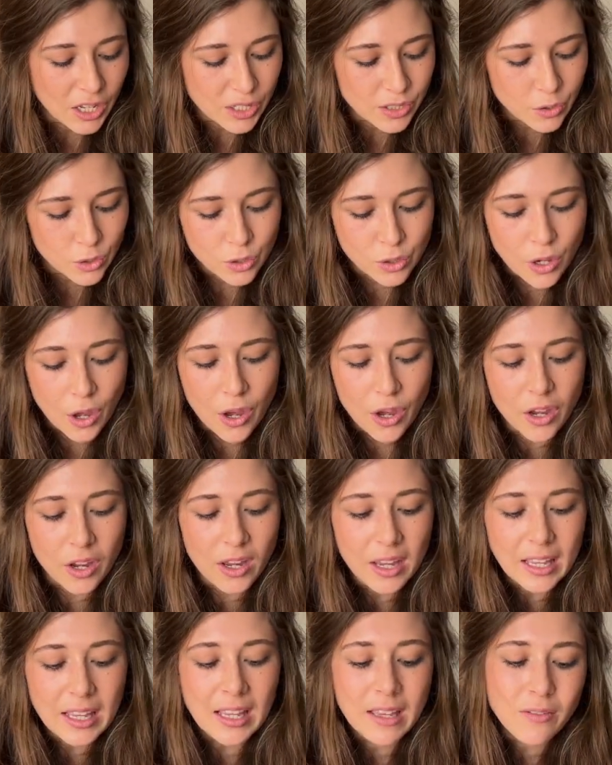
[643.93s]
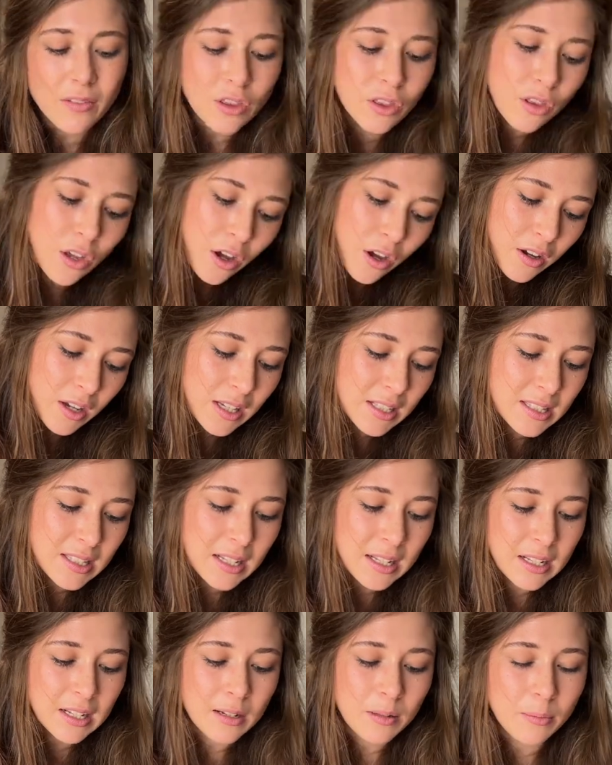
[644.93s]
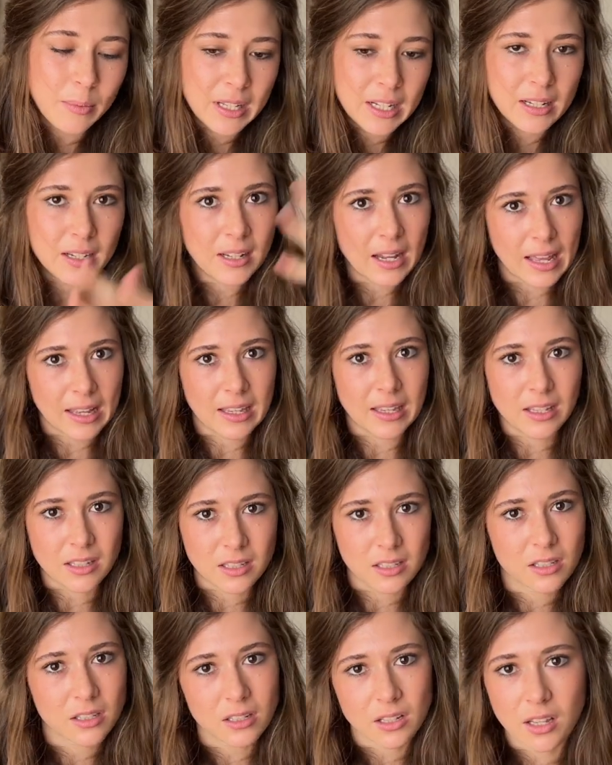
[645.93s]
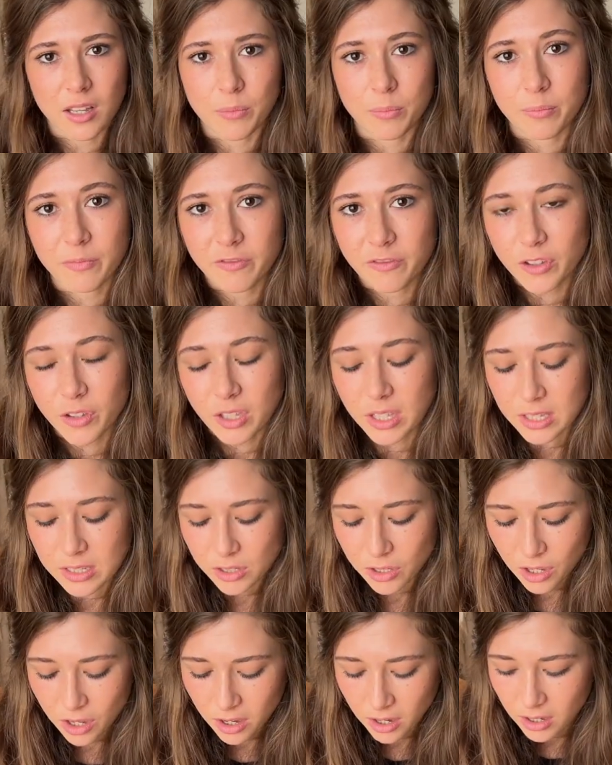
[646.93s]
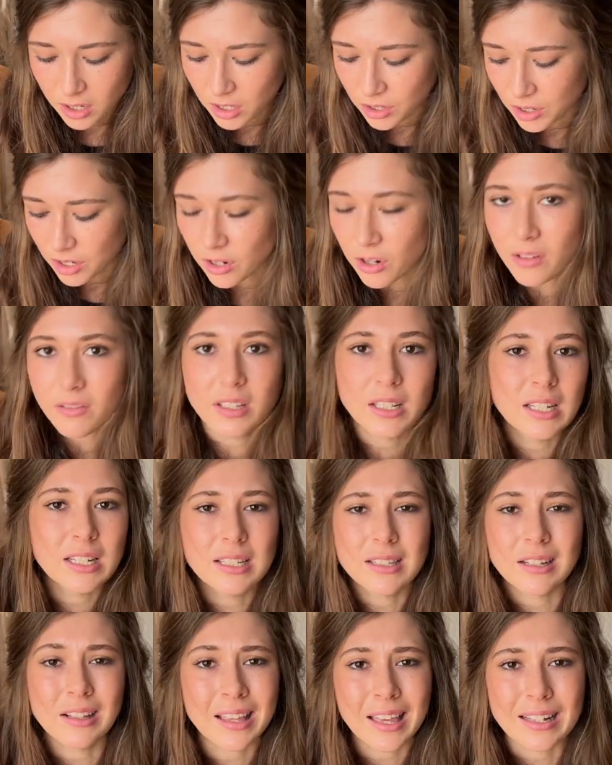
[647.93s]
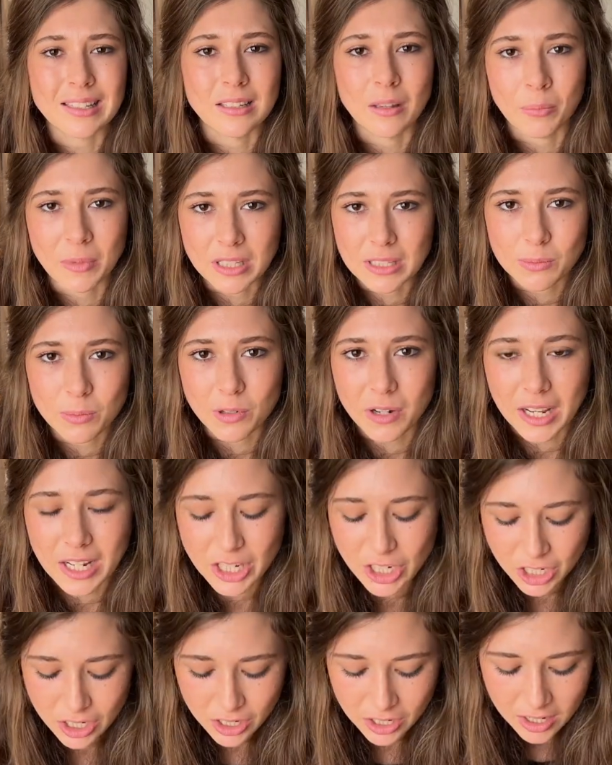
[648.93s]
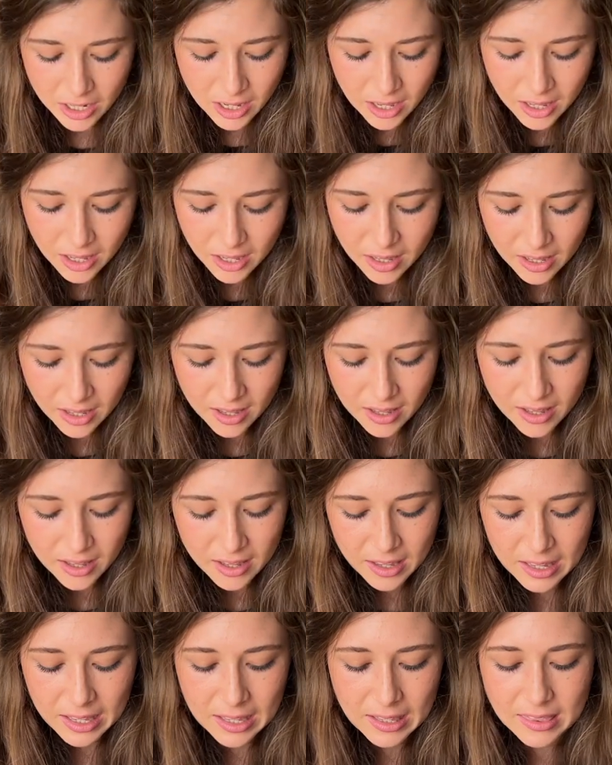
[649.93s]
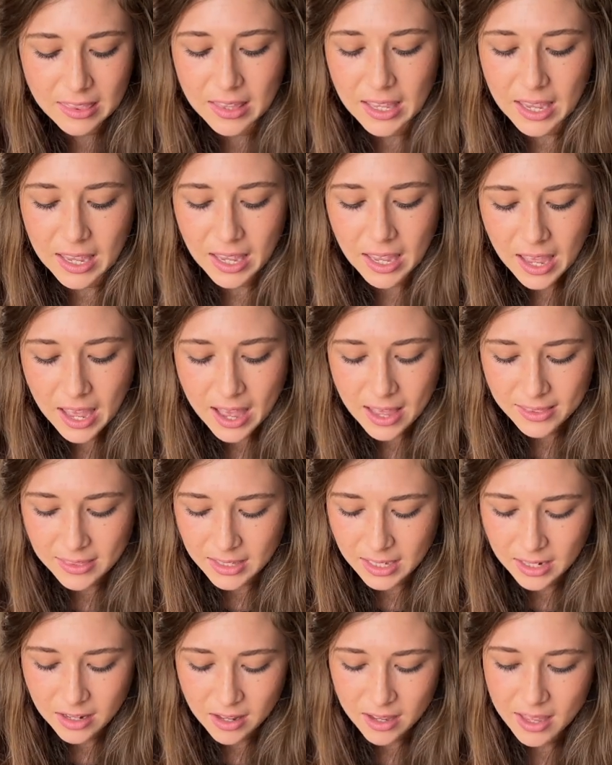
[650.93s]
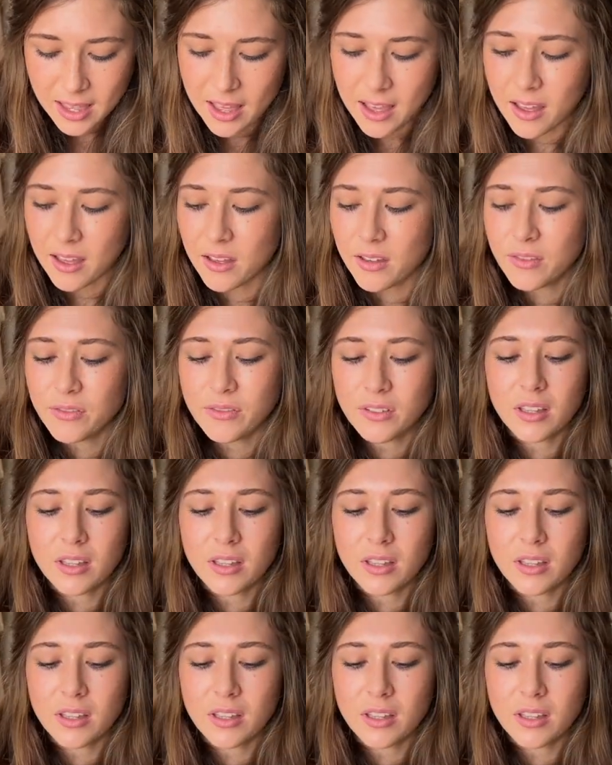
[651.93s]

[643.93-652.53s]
So even though it's a little bit like it's a few years ago, you can obviously still get some inspiration in there. And then I have